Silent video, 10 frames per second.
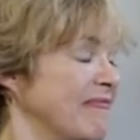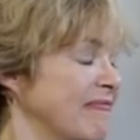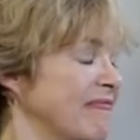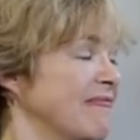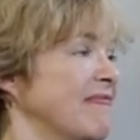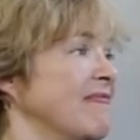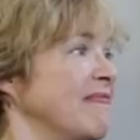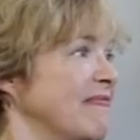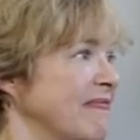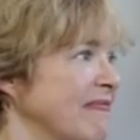
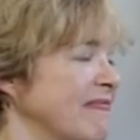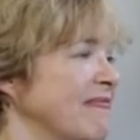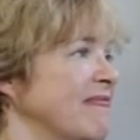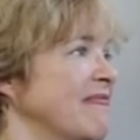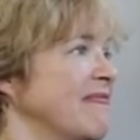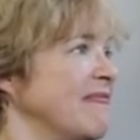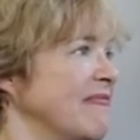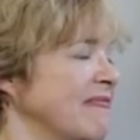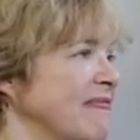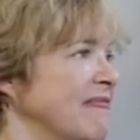
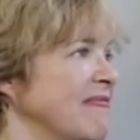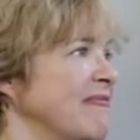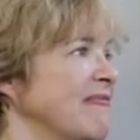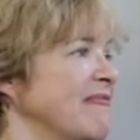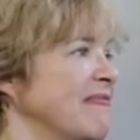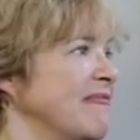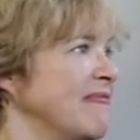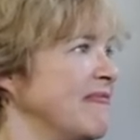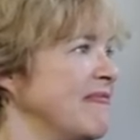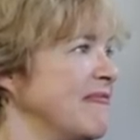
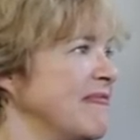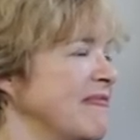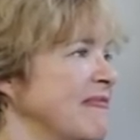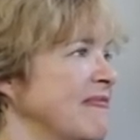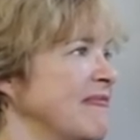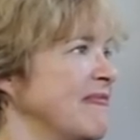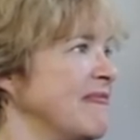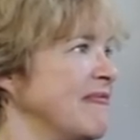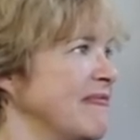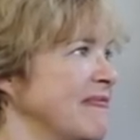
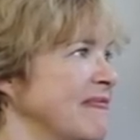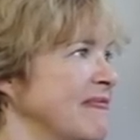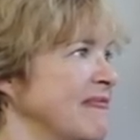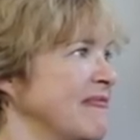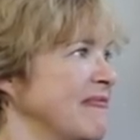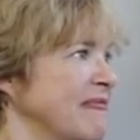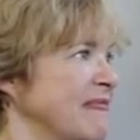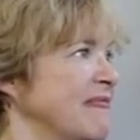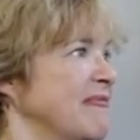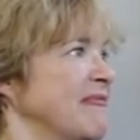
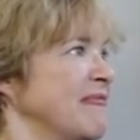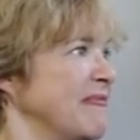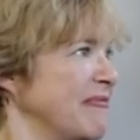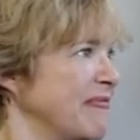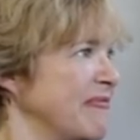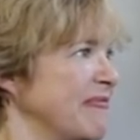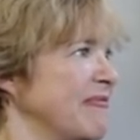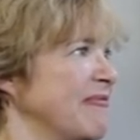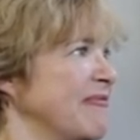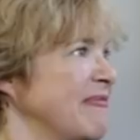
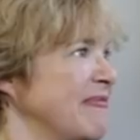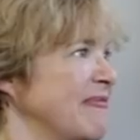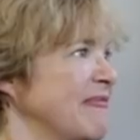This person isn't speaking.